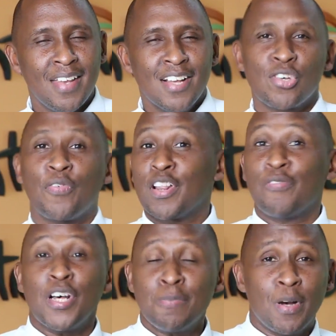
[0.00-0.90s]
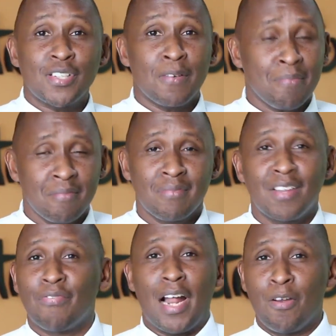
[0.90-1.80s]
So for the first person,
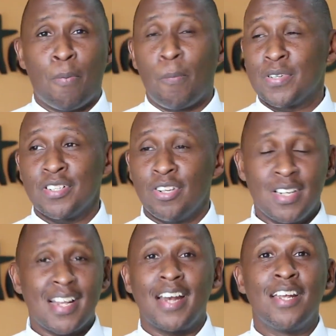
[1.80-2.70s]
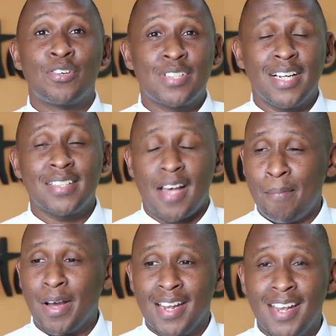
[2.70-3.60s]
the value proposition is I need to tell
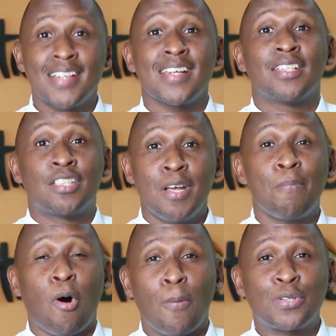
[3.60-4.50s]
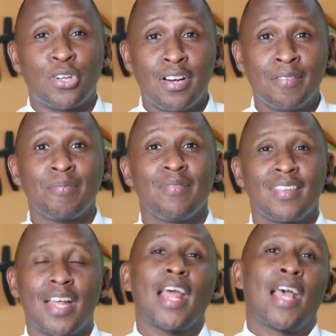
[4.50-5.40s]
time, and here's a cheap option
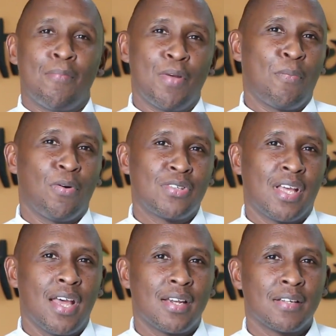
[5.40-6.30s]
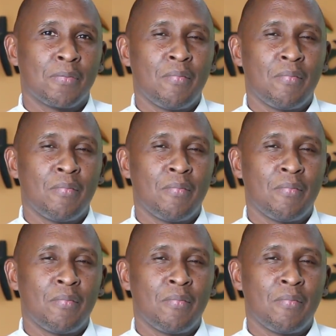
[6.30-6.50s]
that I can be able to get.